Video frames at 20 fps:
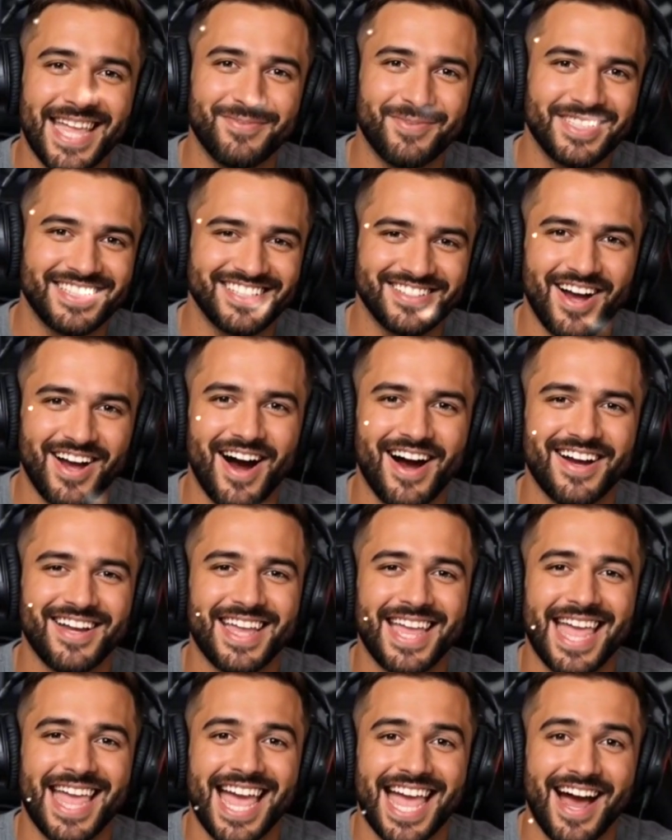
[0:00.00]
with this card
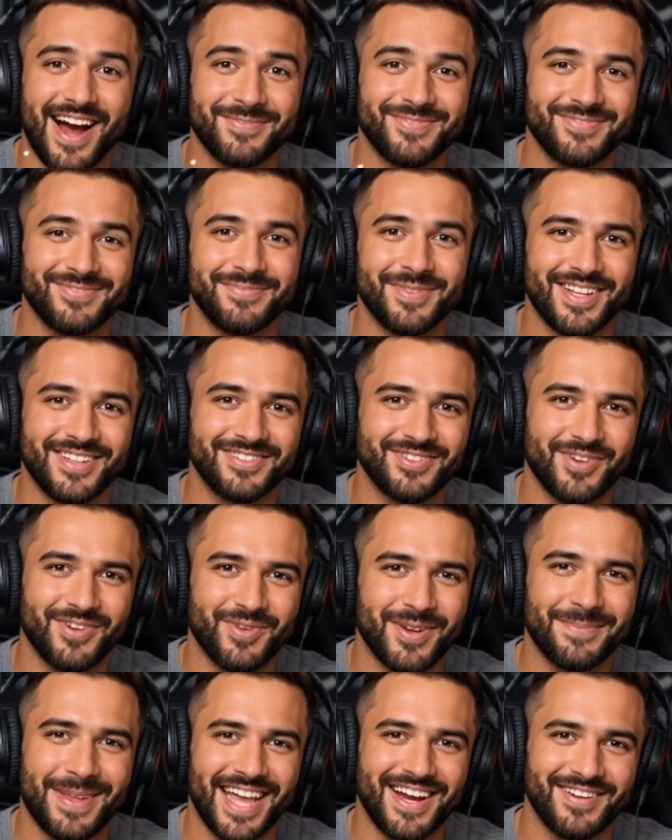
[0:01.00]
helps build or
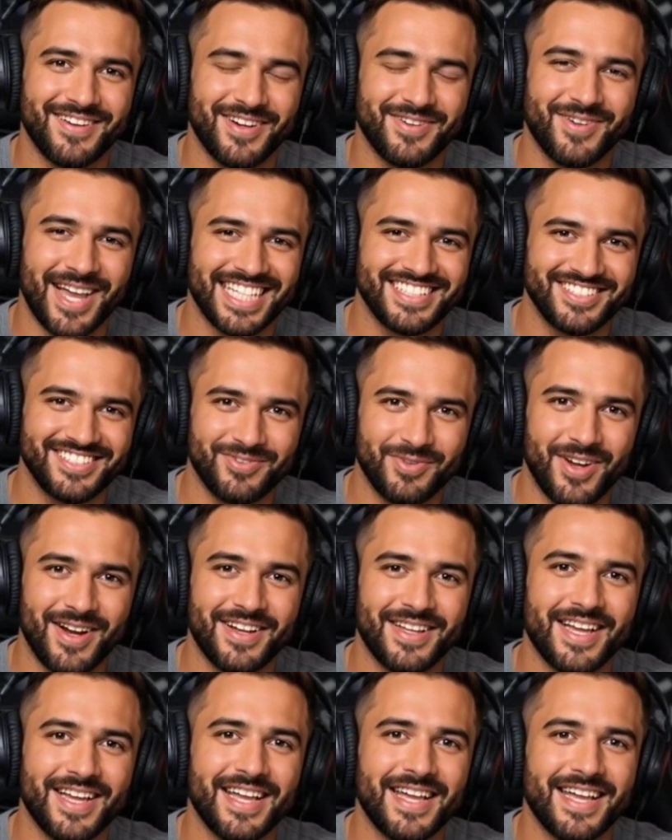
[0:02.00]
repair your credit
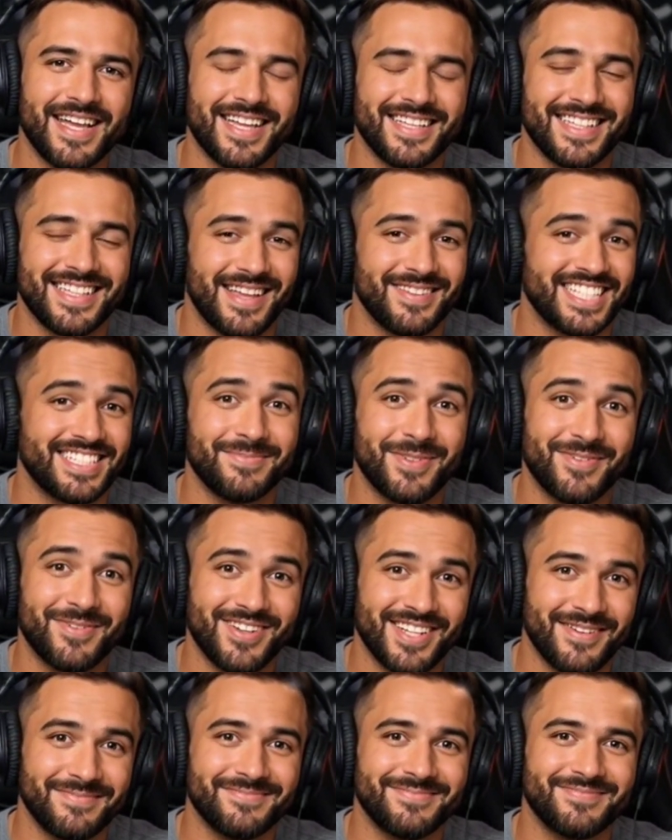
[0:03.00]
score. Now let's be
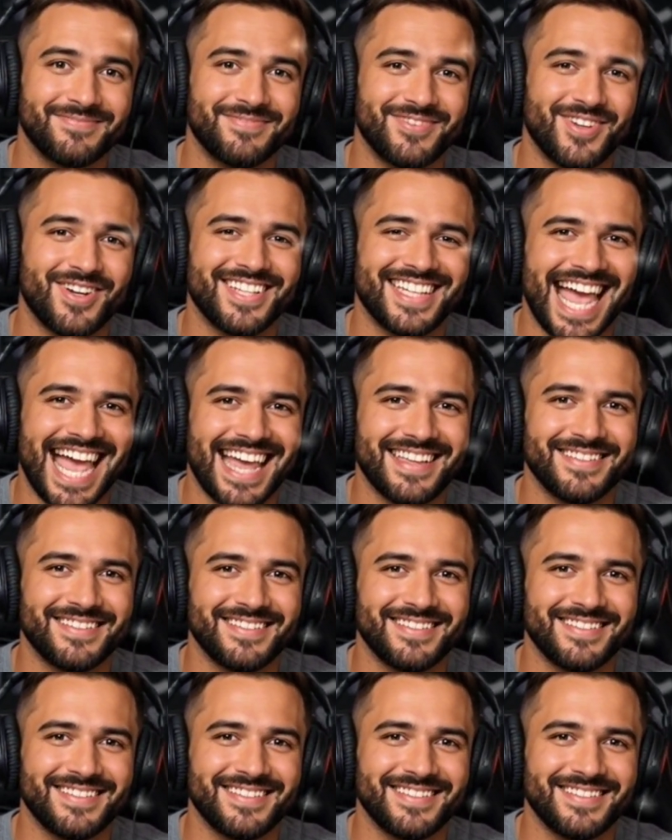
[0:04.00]
real. You're not